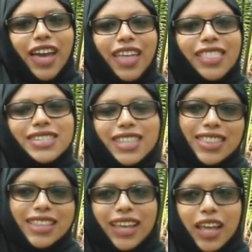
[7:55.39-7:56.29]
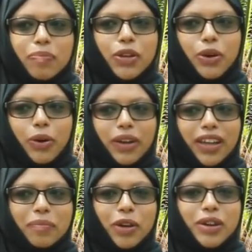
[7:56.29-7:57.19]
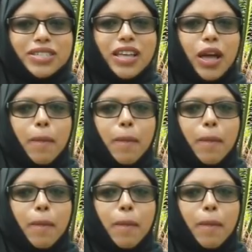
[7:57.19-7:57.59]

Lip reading: And that's the thing that kept me going, because